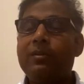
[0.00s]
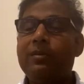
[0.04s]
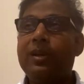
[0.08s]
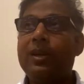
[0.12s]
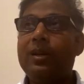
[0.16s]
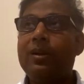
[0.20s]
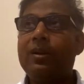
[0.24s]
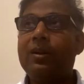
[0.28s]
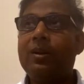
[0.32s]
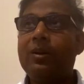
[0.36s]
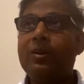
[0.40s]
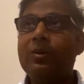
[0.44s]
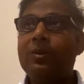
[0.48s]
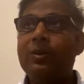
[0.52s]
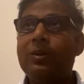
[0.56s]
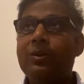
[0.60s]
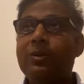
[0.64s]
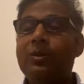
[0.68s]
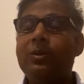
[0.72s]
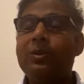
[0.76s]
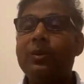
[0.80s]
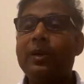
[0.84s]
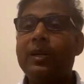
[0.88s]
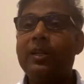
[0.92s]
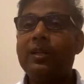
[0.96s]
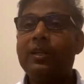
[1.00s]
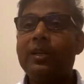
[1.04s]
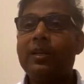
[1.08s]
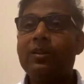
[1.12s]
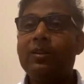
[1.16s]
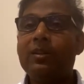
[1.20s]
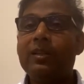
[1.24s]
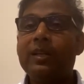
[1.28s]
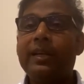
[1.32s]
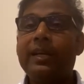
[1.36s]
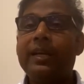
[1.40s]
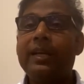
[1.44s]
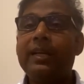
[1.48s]
We are not going to do anything
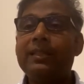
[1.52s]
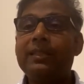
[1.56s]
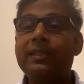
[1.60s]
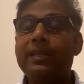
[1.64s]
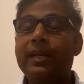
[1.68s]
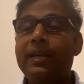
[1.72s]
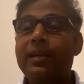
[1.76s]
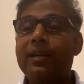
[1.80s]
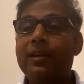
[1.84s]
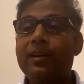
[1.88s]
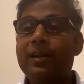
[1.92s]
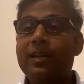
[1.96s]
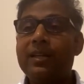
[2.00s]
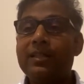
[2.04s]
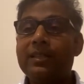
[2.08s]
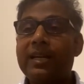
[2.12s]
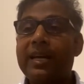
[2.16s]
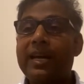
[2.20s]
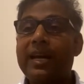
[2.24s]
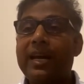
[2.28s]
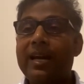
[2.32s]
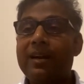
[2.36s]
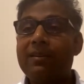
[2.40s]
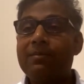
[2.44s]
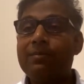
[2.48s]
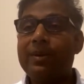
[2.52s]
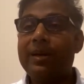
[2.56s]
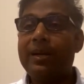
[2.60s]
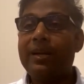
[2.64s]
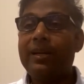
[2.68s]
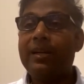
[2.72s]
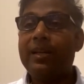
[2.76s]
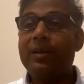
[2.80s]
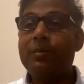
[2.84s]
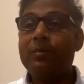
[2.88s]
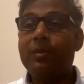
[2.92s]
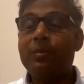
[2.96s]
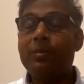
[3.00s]
on the guest side unless I have my
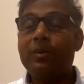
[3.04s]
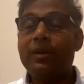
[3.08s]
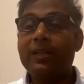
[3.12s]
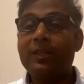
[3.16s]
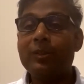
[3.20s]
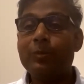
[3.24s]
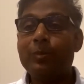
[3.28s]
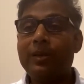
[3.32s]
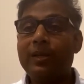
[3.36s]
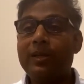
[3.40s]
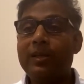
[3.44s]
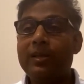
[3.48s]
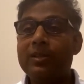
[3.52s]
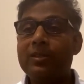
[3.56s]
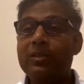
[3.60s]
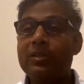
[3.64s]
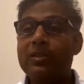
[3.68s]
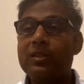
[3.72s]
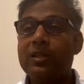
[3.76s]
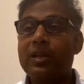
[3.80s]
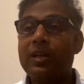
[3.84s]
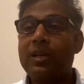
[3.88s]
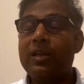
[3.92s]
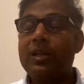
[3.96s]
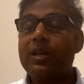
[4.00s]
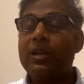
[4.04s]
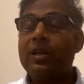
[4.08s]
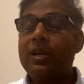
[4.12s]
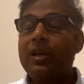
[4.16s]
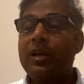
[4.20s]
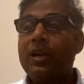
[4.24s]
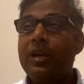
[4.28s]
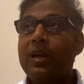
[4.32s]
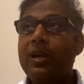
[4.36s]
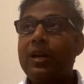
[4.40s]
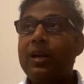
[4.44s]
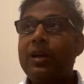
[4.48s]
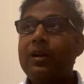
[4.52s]
team member experience
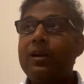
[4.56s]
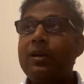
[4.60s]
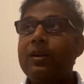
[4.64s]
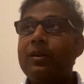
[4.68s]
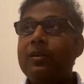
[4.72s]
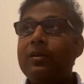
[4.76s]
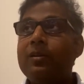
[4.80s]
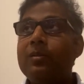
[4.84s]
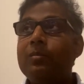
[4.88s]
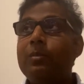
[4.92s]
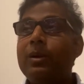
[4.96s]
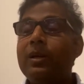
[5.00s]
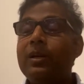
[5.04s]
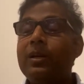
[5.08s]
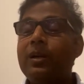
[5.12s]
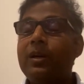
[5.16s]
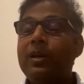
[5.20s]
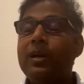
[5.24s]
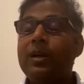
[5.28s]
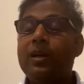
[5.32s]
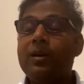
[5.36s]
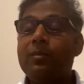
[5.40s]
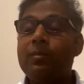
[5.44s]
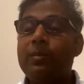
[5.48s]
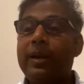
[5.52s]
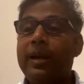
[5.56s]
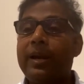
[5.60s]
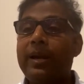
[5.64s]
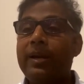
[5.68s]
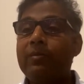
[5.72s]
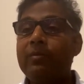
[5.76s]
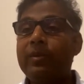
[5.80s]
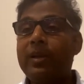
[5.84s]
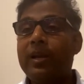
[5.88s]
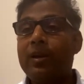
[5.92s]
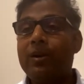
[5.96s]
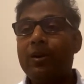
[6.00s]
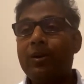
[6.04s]
buttoned up, and
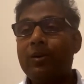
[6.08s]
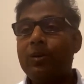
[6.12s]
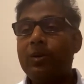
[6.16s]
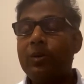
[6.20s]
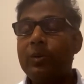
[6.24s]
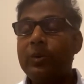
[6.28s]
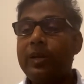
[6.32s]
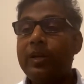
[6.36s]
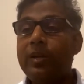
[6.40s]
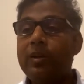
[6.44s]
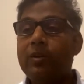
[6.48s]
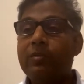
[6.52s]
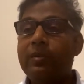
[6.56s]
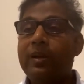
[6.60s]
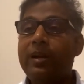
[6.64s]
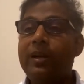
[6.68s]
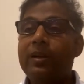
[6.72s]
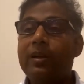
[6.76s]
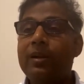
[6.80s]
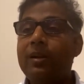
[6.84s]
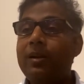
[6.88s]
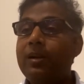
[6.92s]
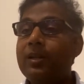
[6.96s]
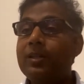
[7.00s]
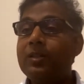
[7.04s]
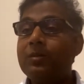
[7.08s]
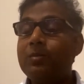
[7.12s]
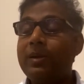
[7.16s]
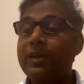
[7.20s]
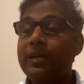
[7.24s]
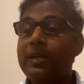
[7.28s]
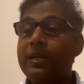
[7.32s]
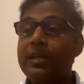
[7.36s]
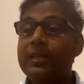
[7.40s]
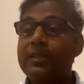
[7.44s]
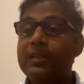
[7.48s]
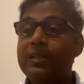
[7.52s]
we are not going to innovate unless my